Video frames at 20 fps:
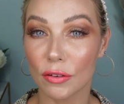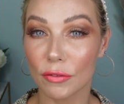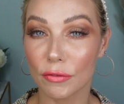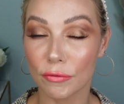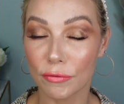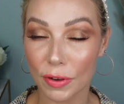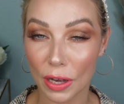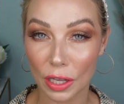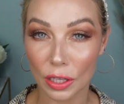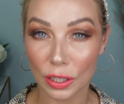
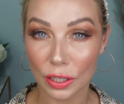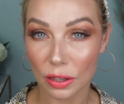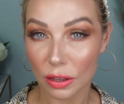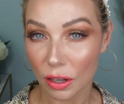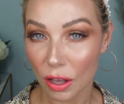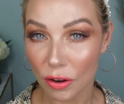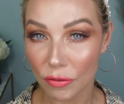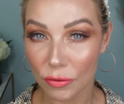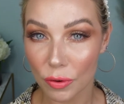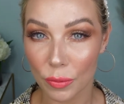fell in
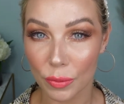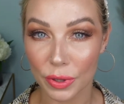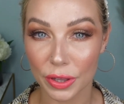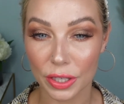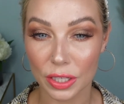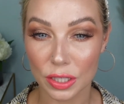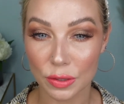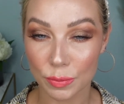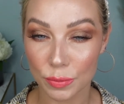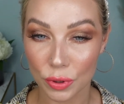love with
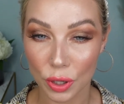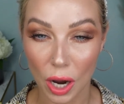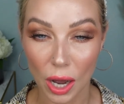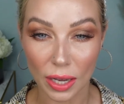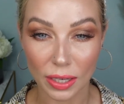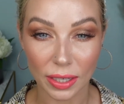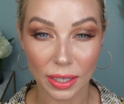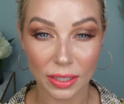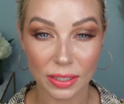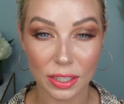this
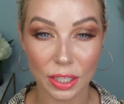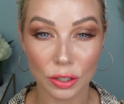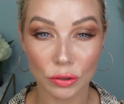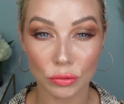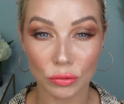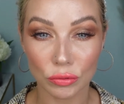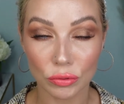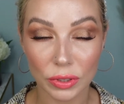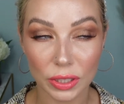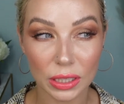product. It
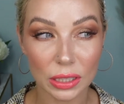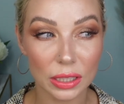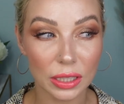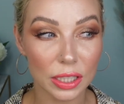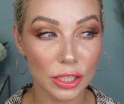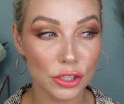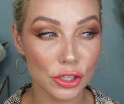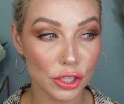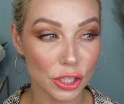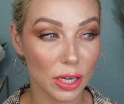
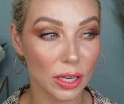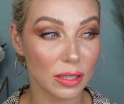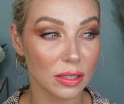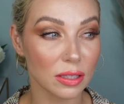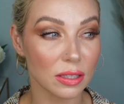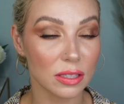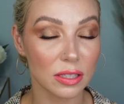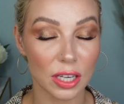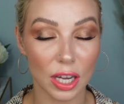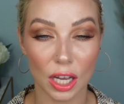really
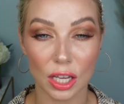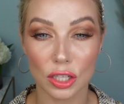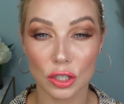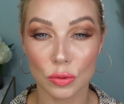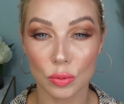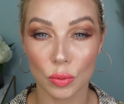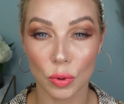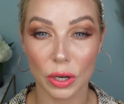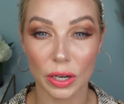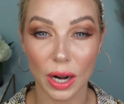just
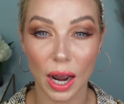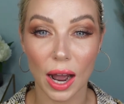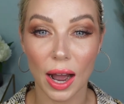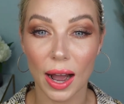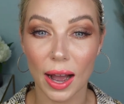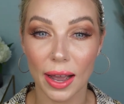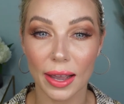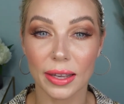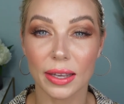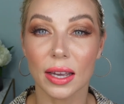does what
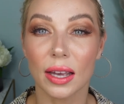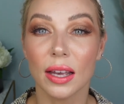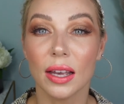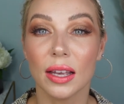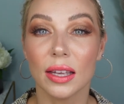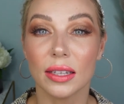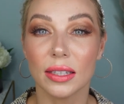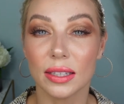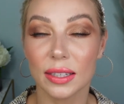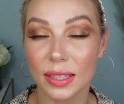I
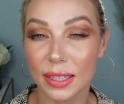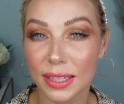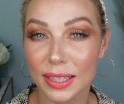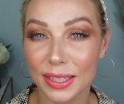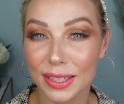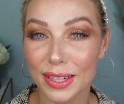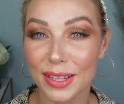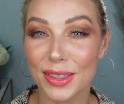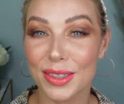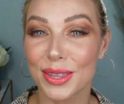
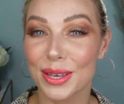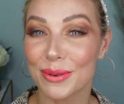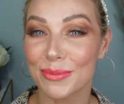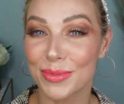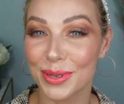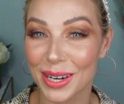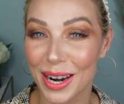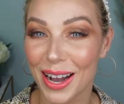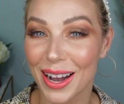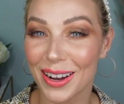need the
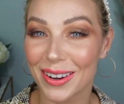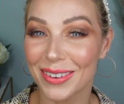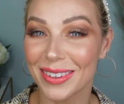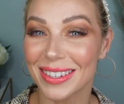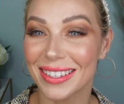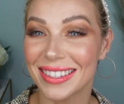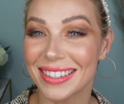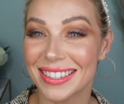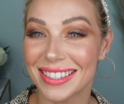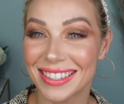
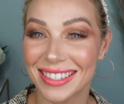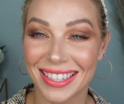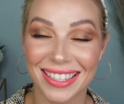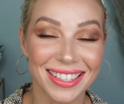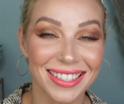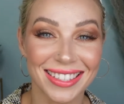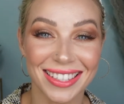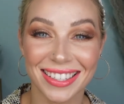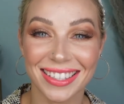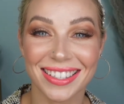brow
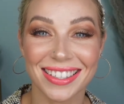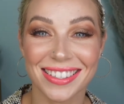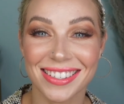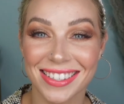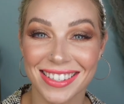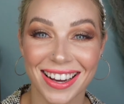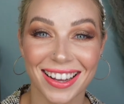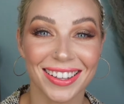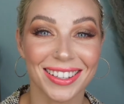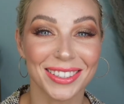tinted
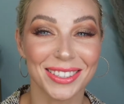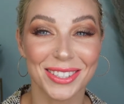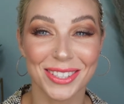gel